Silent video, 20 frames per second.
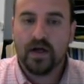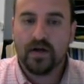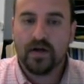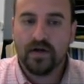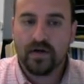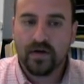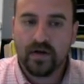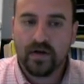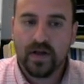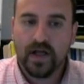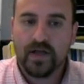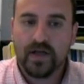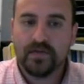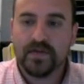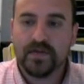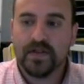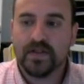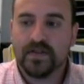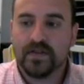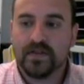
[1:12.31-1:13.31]
Your claim
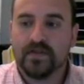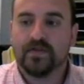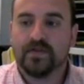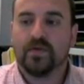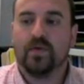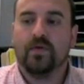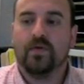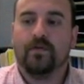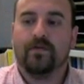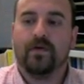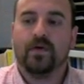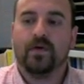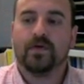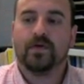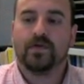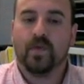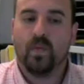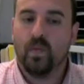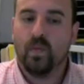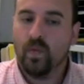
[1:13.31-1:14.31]
sentence is going to
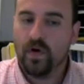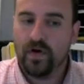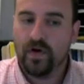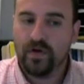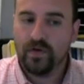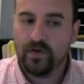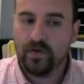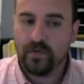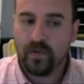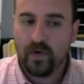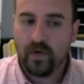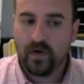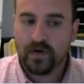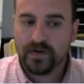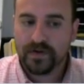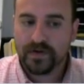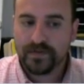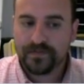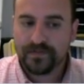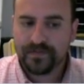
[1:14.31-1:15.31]
focus on one of those
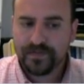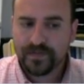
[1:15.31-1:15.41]
parts.